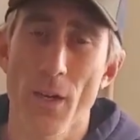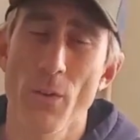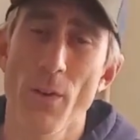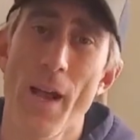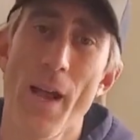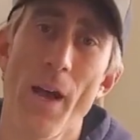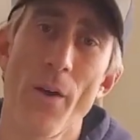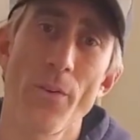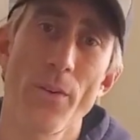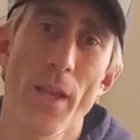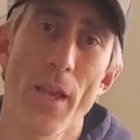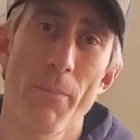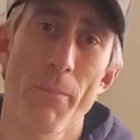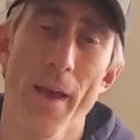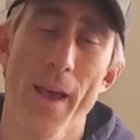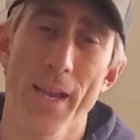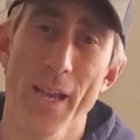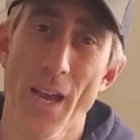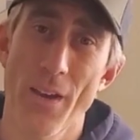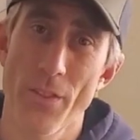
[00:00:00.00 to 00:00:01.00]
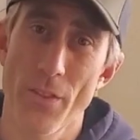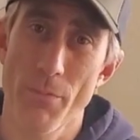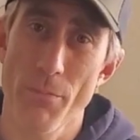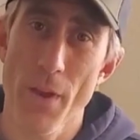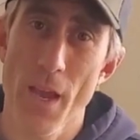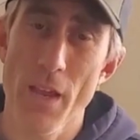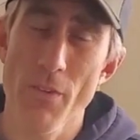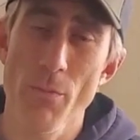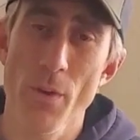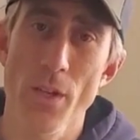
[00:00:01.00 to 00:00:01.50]
around and back onto the
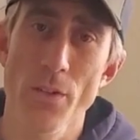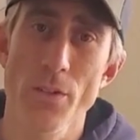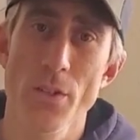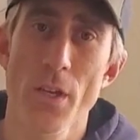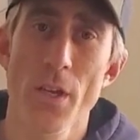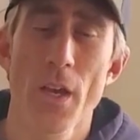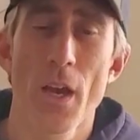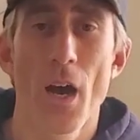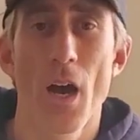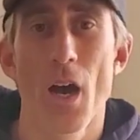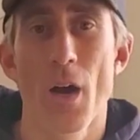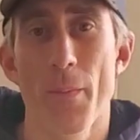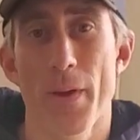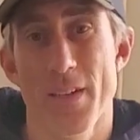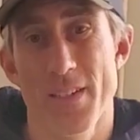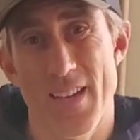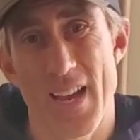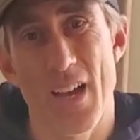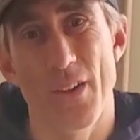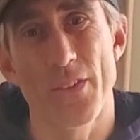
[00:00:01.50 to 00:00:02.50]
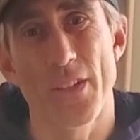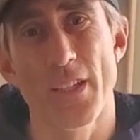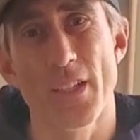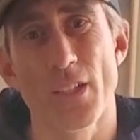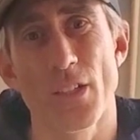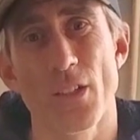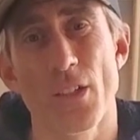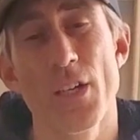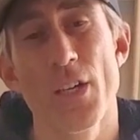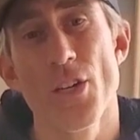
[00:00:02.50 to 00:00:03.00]
pavement and
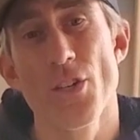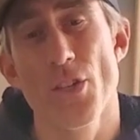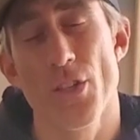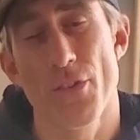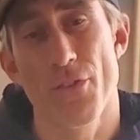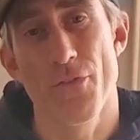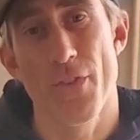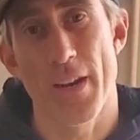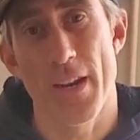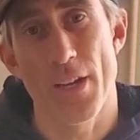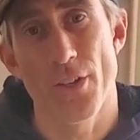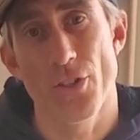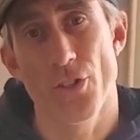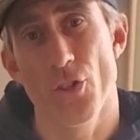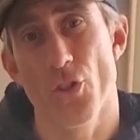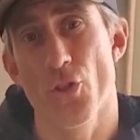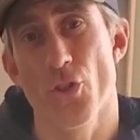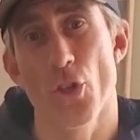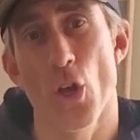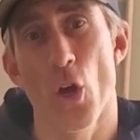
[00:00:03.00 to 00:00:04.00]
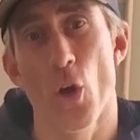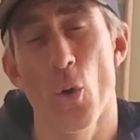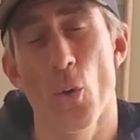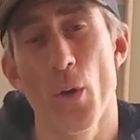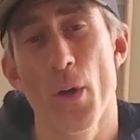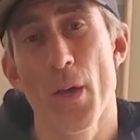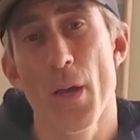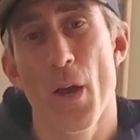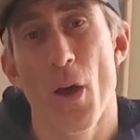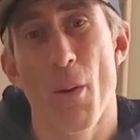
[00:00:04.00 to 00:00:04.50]
downhill to the finish.
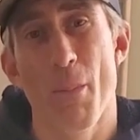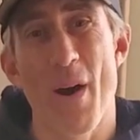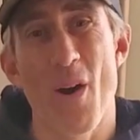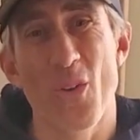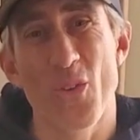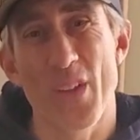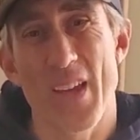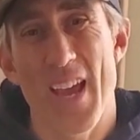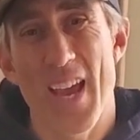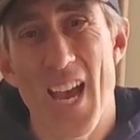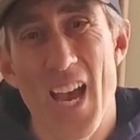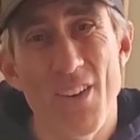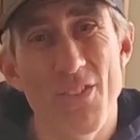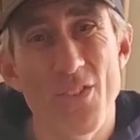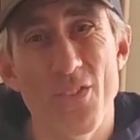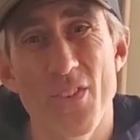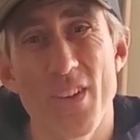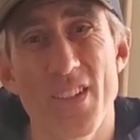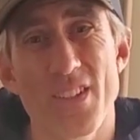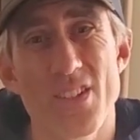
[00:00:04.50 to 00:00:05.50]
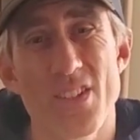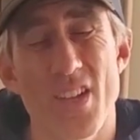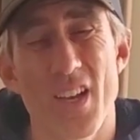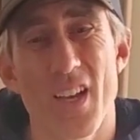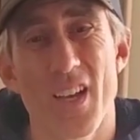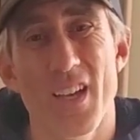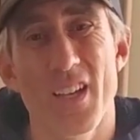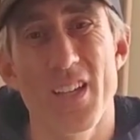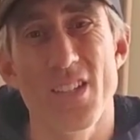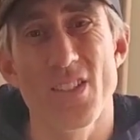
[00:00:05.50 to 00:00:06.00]
So about only half of it
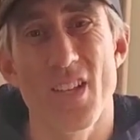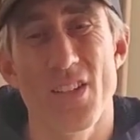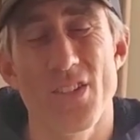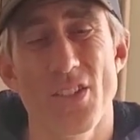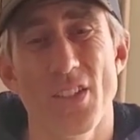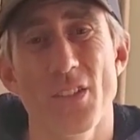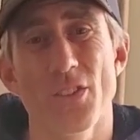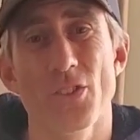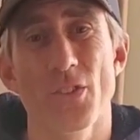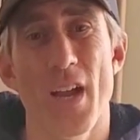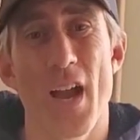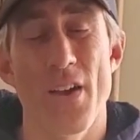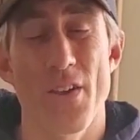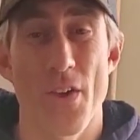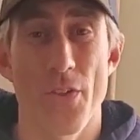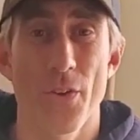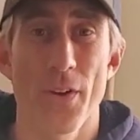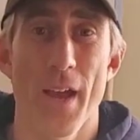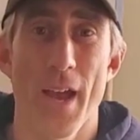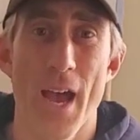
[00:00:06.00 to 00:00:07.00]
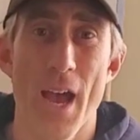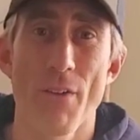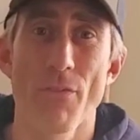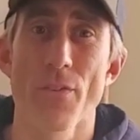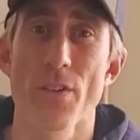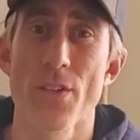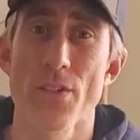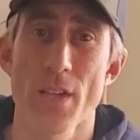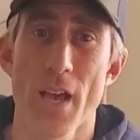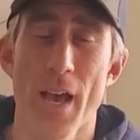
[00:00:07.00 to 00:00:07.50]
is on single track. The other half
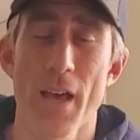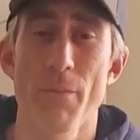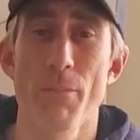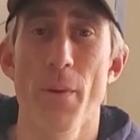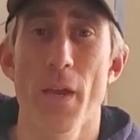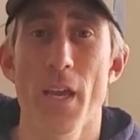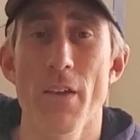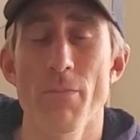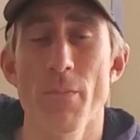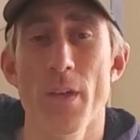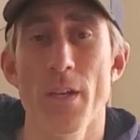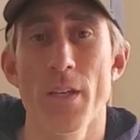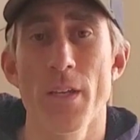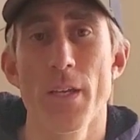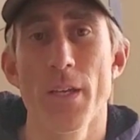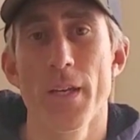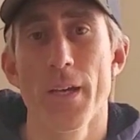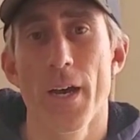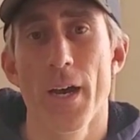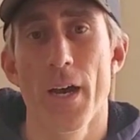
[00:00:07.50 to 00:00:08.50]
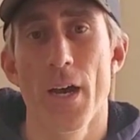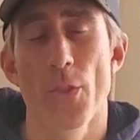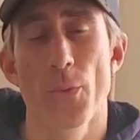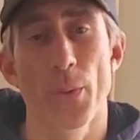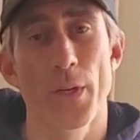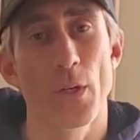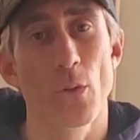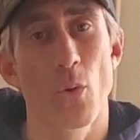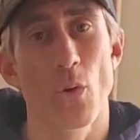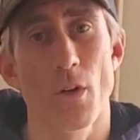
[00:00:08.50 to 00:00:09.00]
is on pavement.
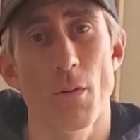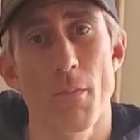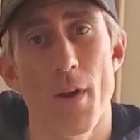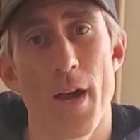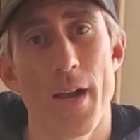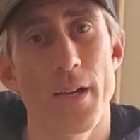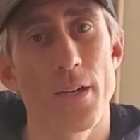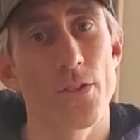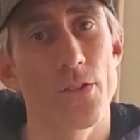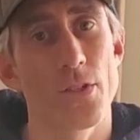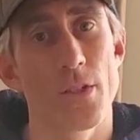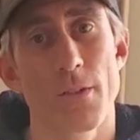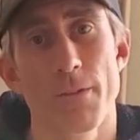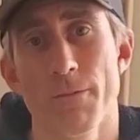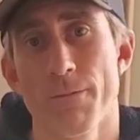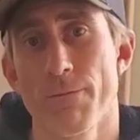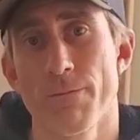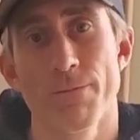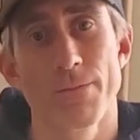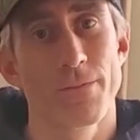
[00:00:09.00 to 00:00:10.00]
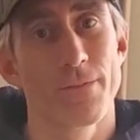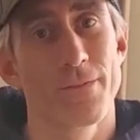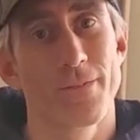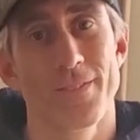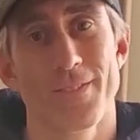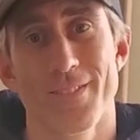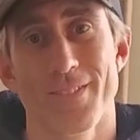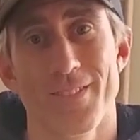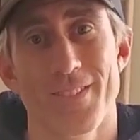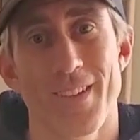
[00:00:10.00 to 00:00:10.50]
3¼ miles,
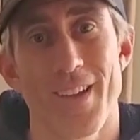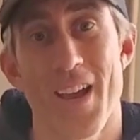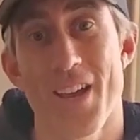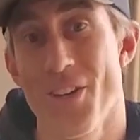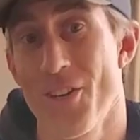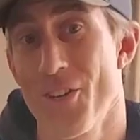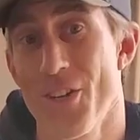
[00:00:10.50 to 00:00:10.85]
and you're